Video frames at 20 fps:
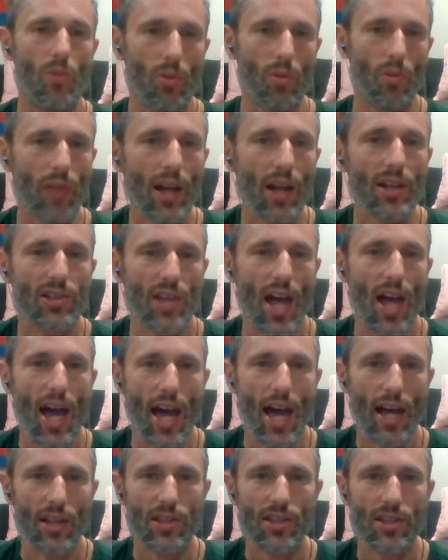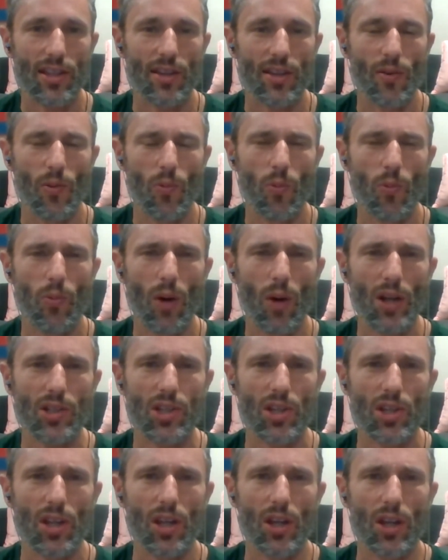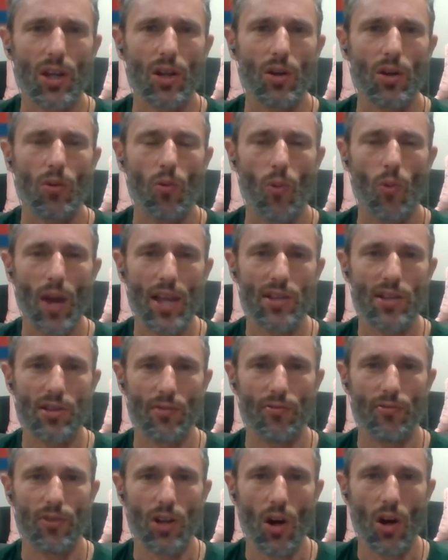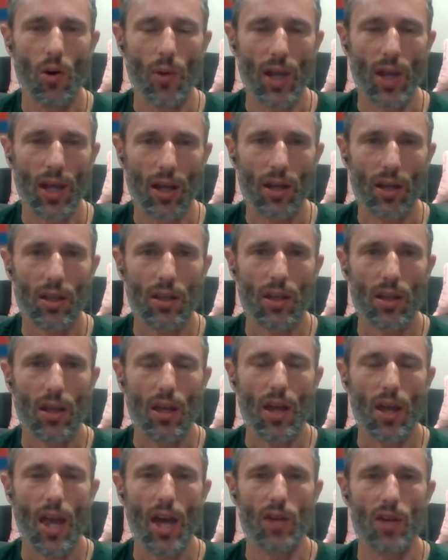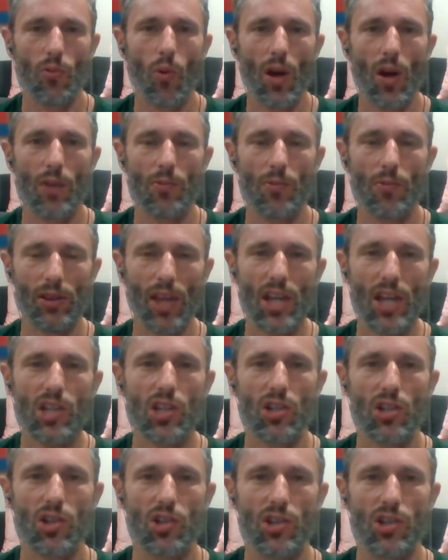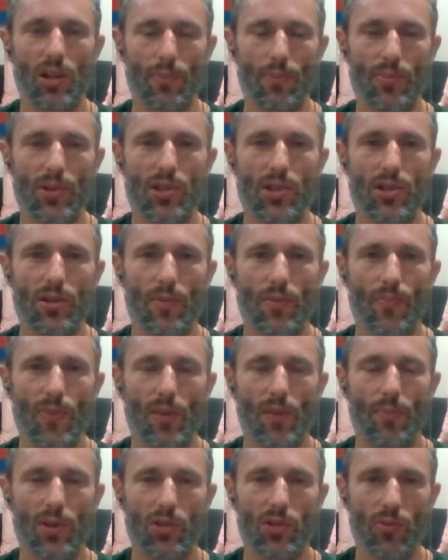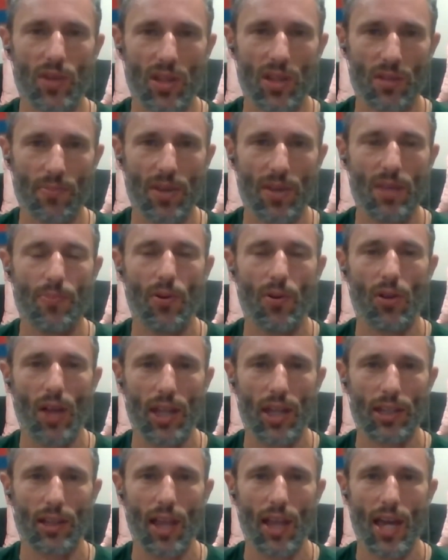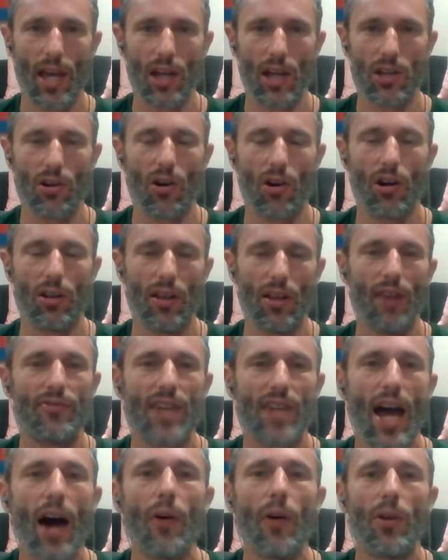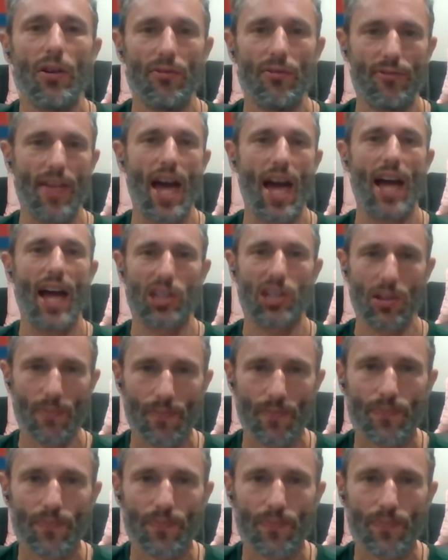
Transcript: let us ask, what ways of knowing and what relationships between people and land are left out of that?